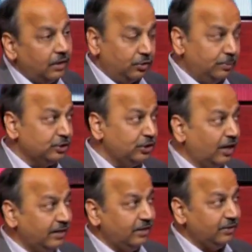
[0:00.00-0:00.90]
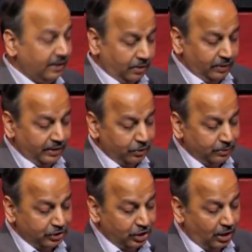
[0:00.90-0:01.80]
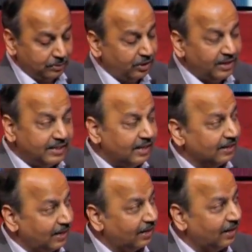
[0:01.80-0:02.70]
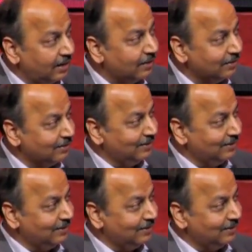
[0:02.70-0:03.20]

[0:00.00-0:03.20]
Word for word: Robots are not here to take away human jobs or anything like that, right?